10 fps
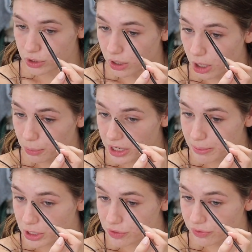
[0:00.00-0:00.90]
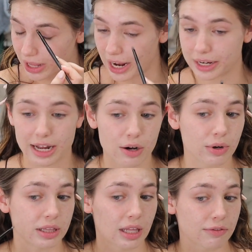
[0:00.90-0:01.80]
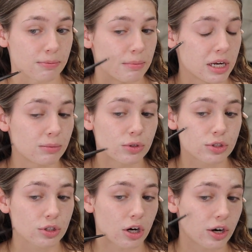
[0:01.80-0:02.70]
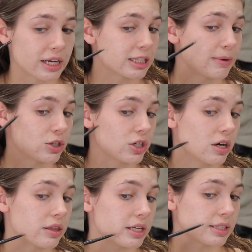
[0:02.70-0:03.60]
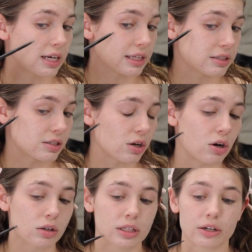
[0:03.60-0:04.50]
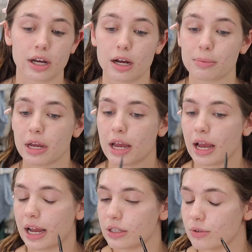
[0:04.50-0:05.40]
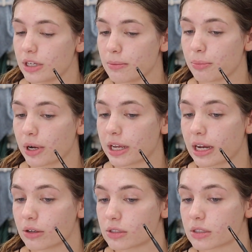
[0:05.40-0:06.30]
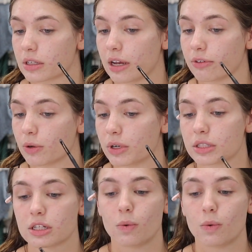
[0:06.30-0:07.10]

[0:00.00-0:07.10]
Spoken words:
are all pretty much flat now. It left minimal scarring, especially on this side. This is all cleared up. I do get breakouts every once in